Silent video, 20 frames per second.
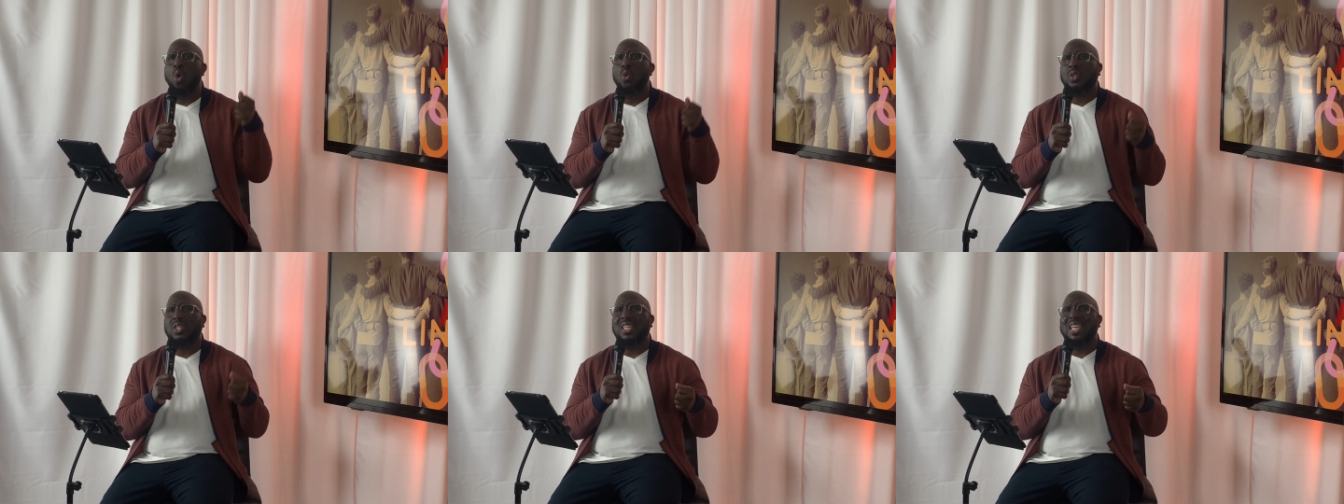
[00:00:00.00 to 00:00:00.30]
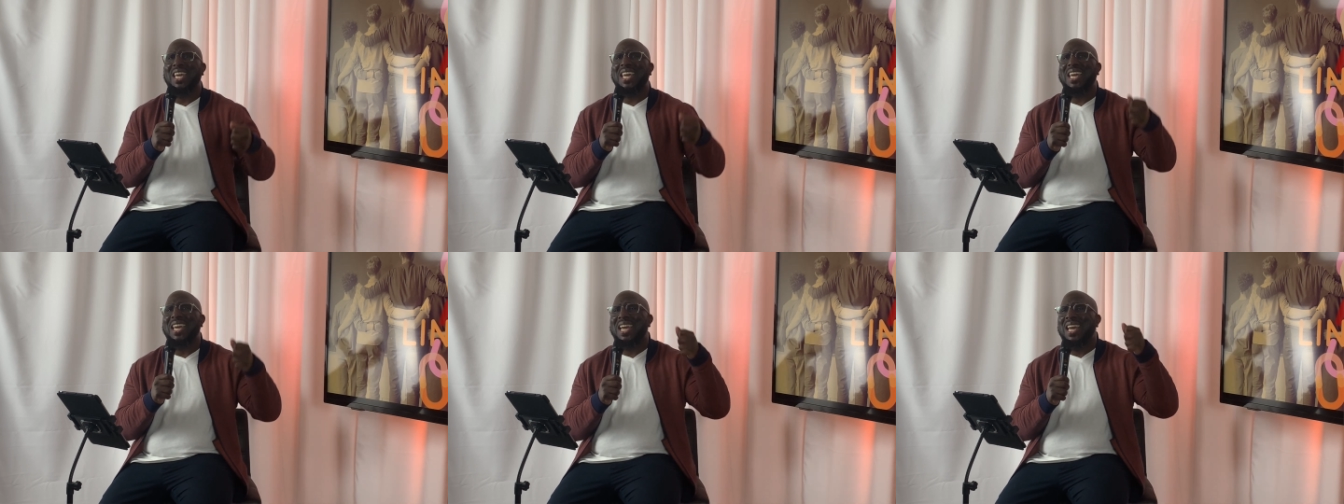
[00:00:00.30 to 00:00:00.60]

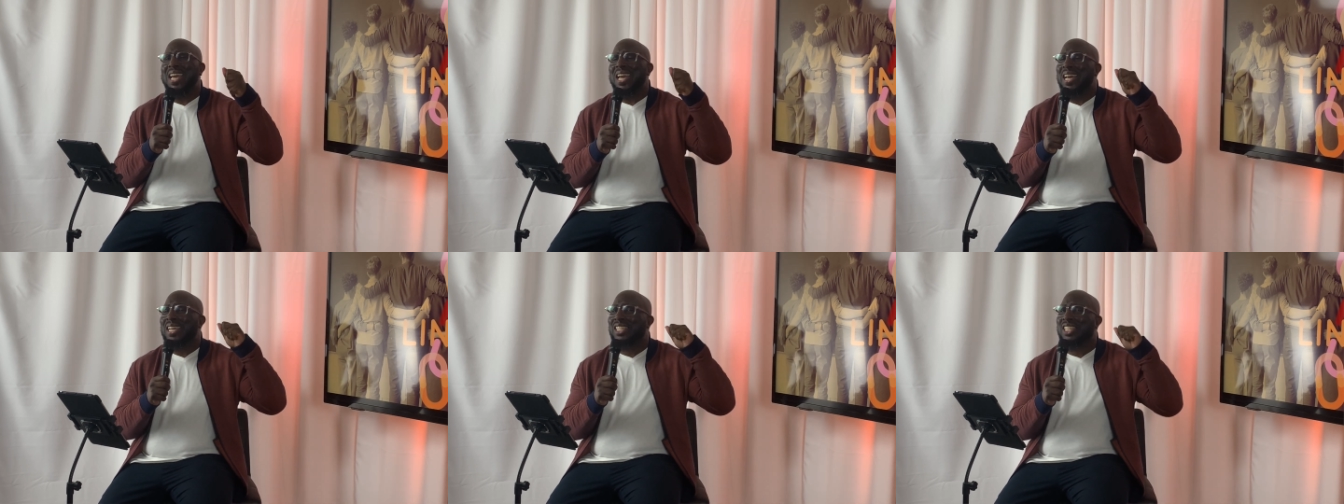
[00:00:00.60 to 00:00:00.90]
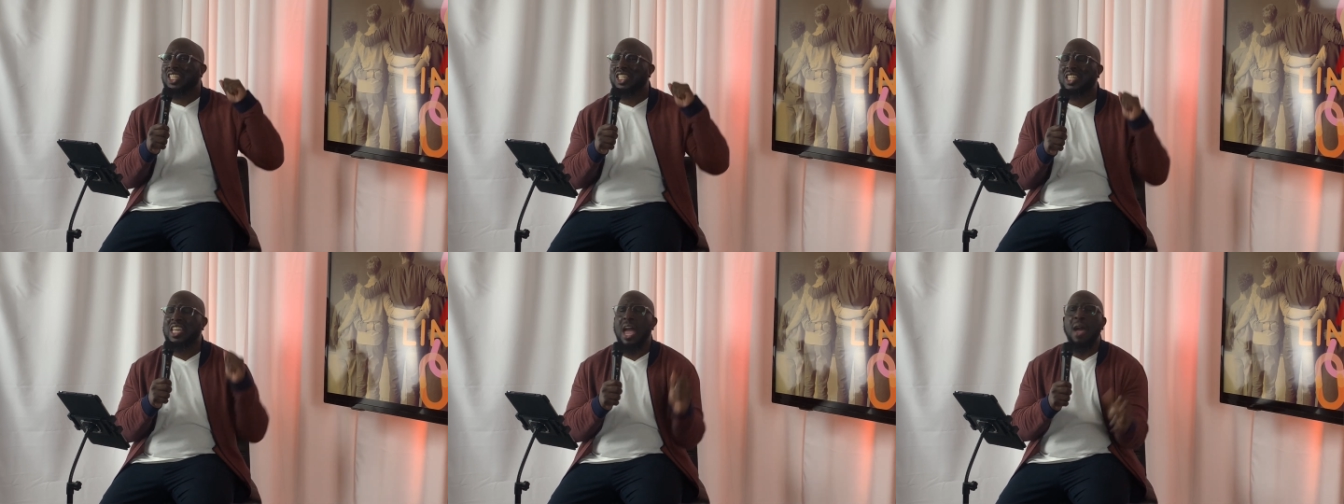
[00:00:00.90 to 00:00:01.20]

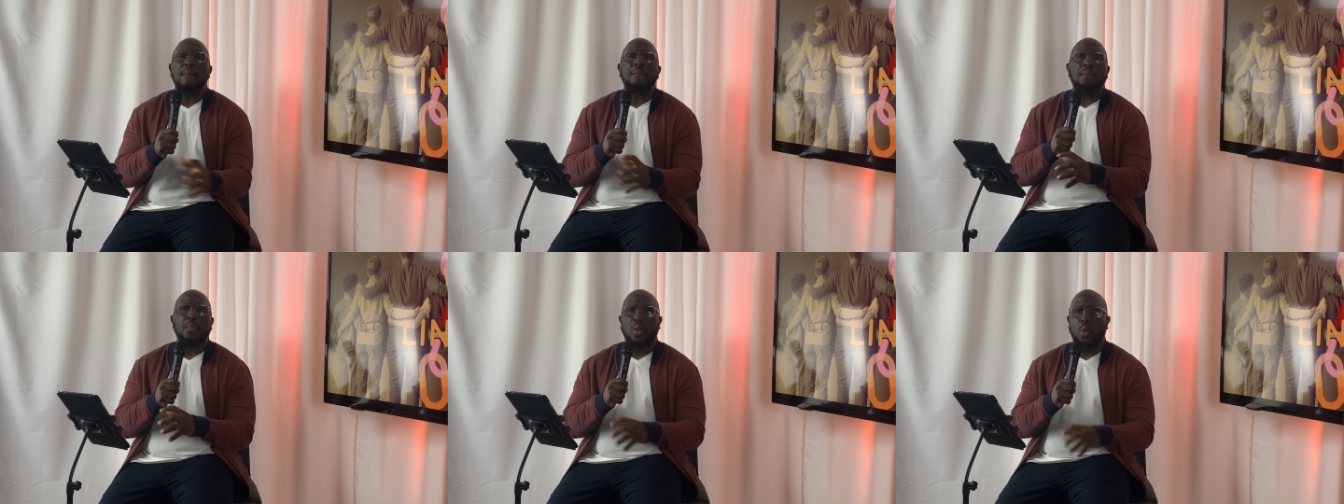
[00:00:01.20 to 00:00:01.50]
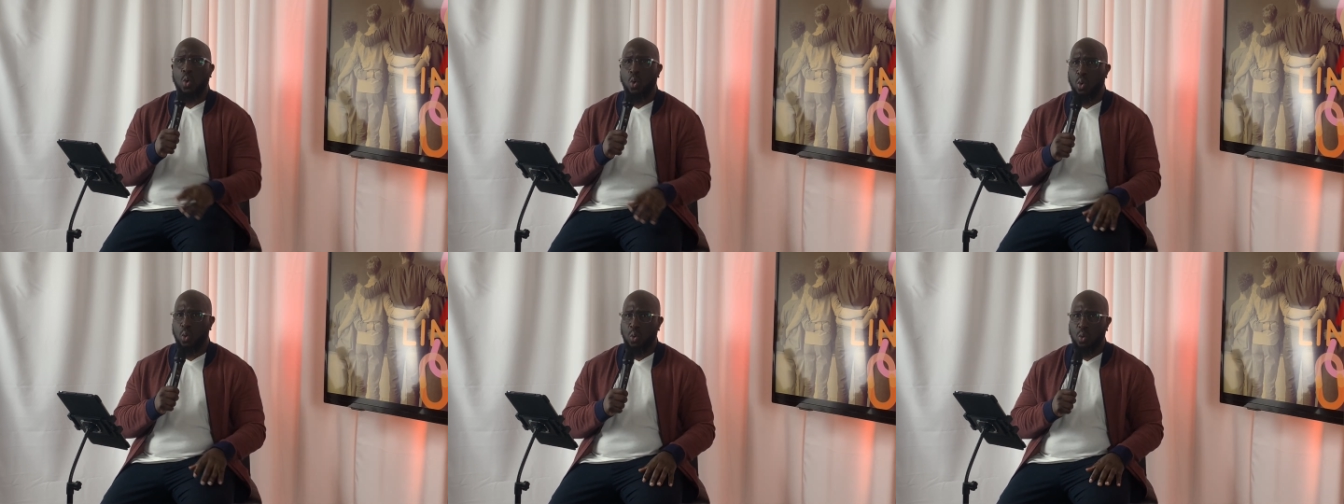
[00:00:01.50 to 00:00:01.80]
most
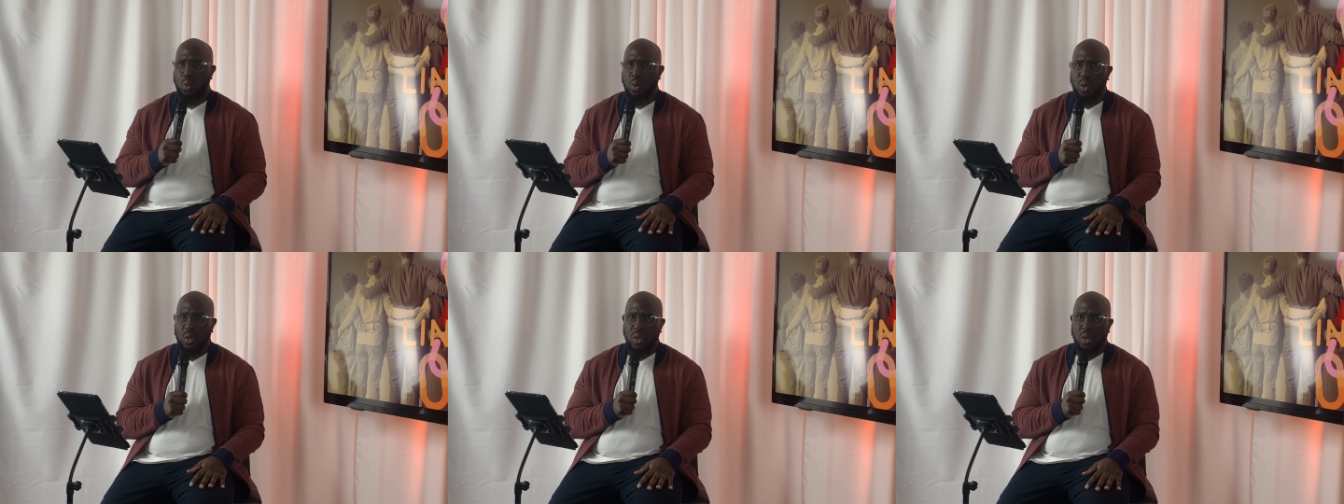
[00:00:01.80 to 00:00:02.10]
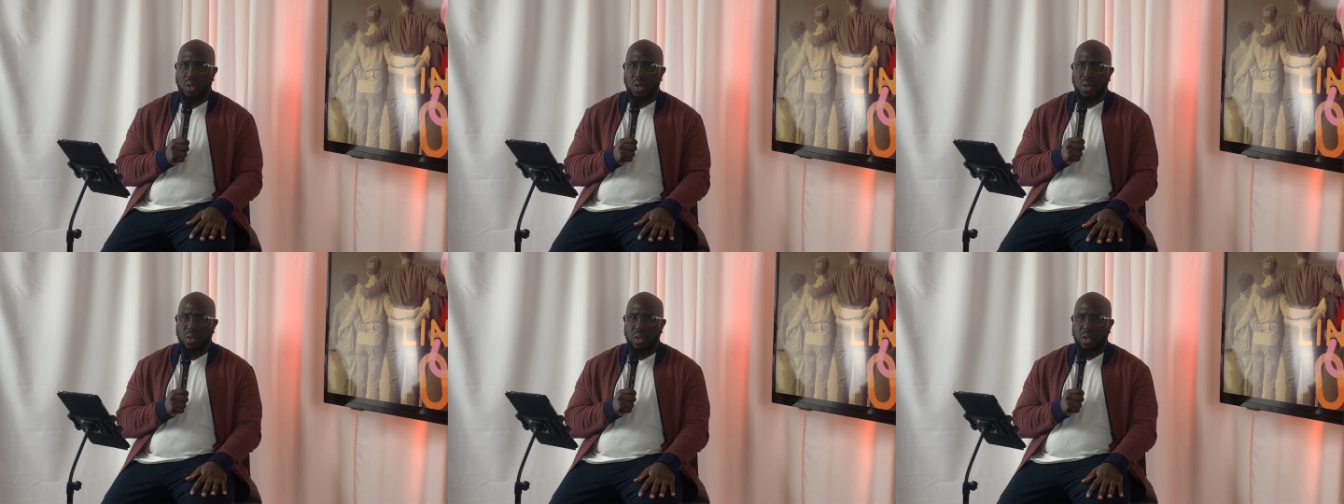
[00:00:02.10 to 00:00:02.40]
simple
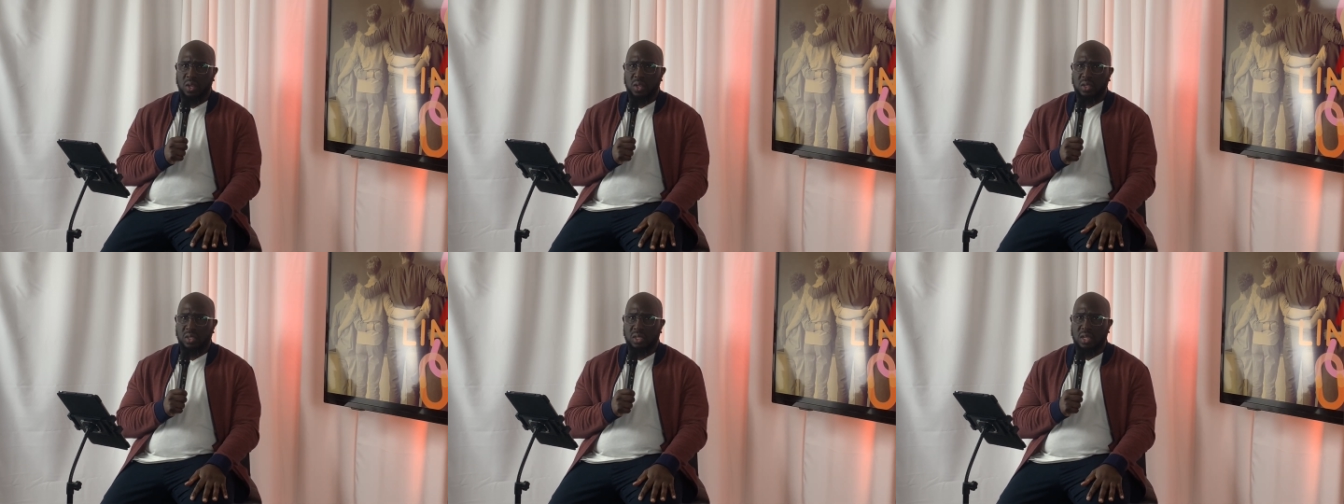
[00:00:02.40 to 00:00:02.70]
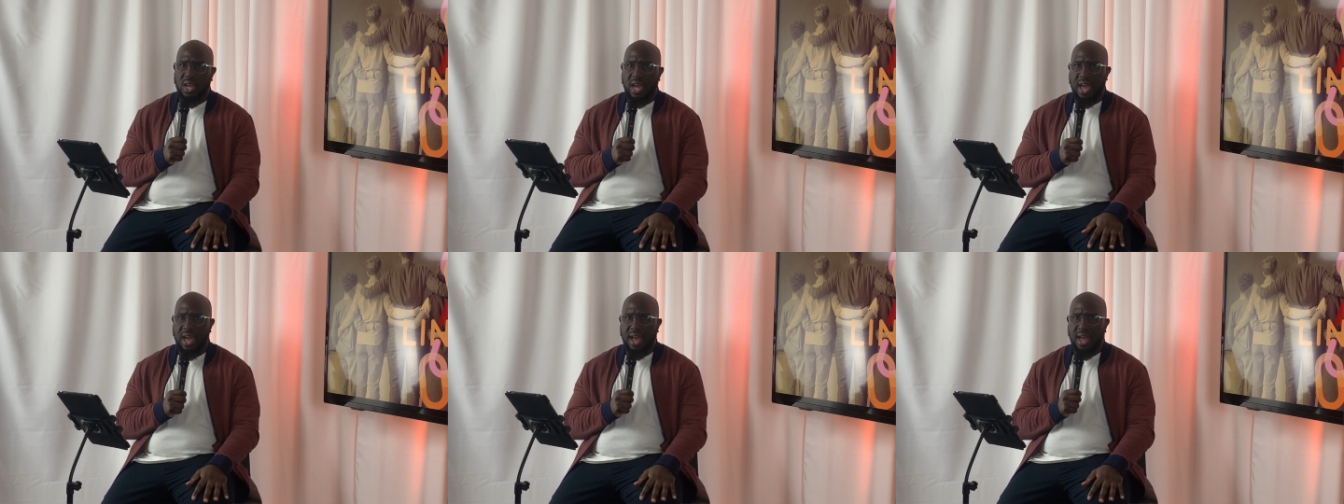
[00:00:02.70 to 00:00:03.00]

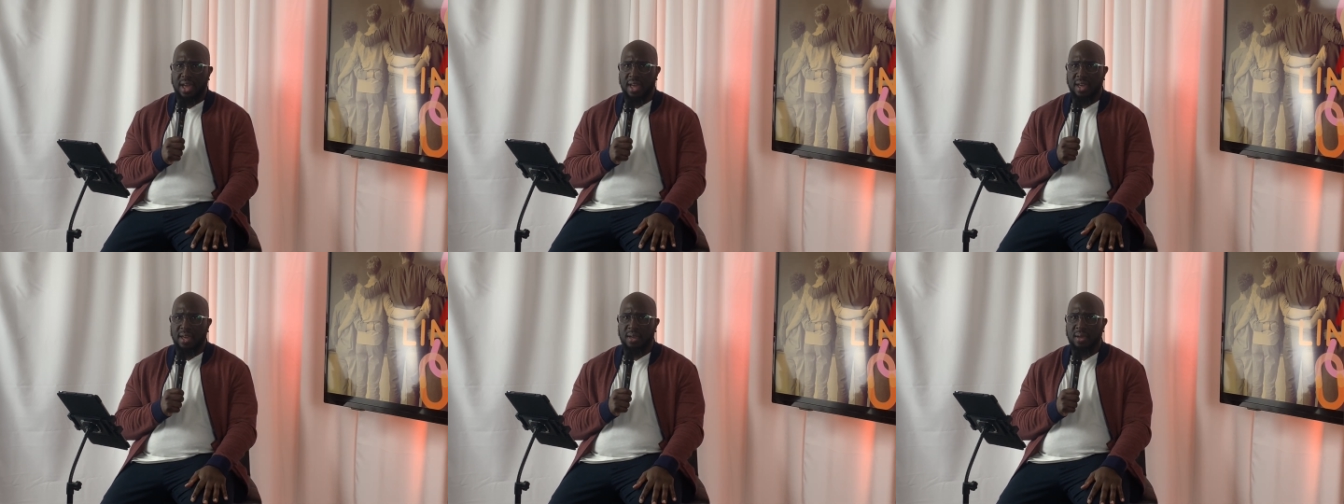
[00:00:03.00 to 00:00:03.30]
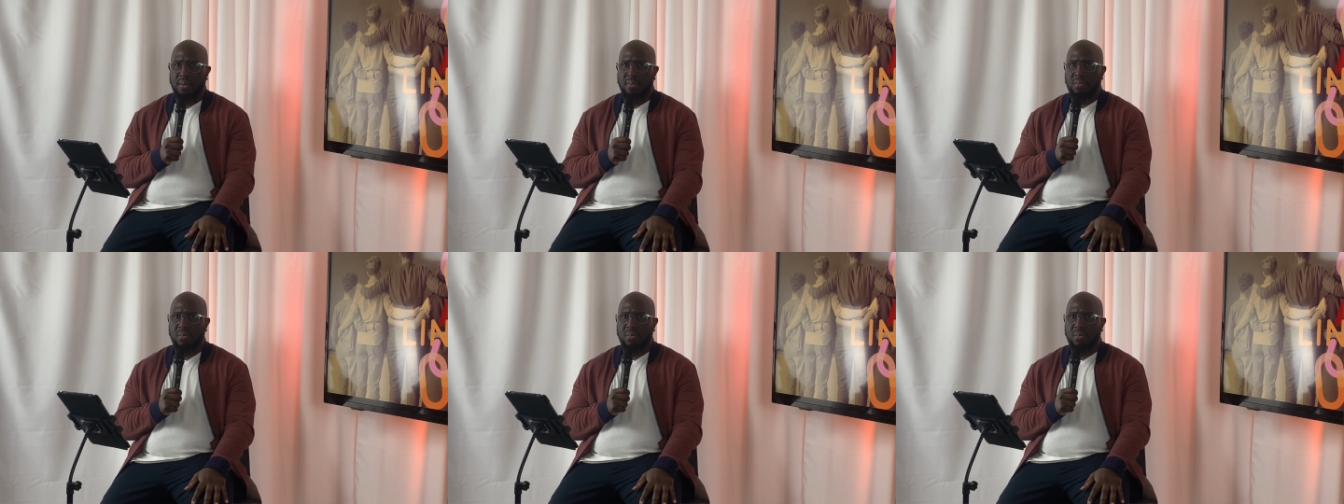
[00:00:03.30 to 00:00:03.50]
time.